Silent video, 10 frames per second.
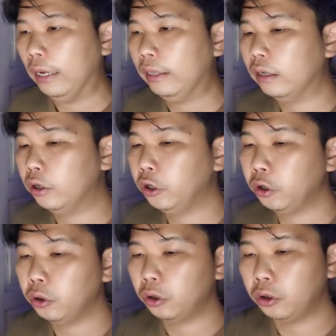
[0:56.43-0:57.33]
Either
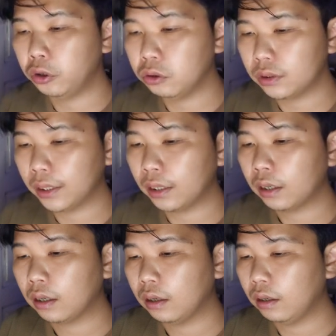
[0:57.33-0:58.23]
you're
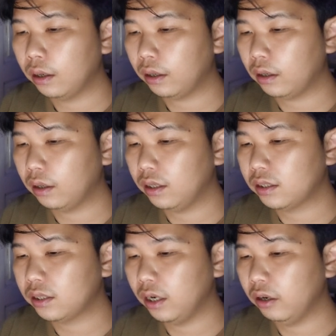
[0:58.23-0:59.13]
using like
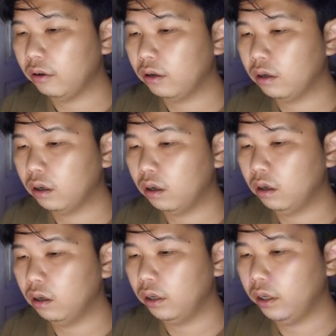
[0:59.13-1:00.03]
let's say
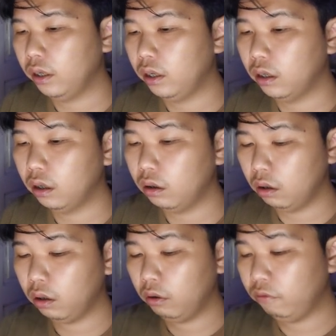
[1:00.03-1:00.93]
in
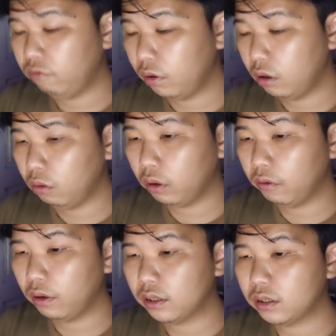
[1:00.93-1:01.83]
here if you're
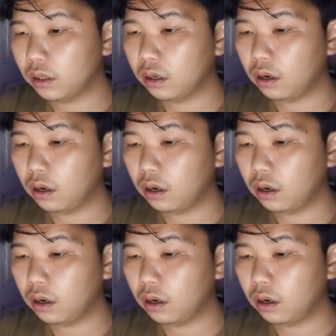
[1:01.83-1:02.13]
looking let's say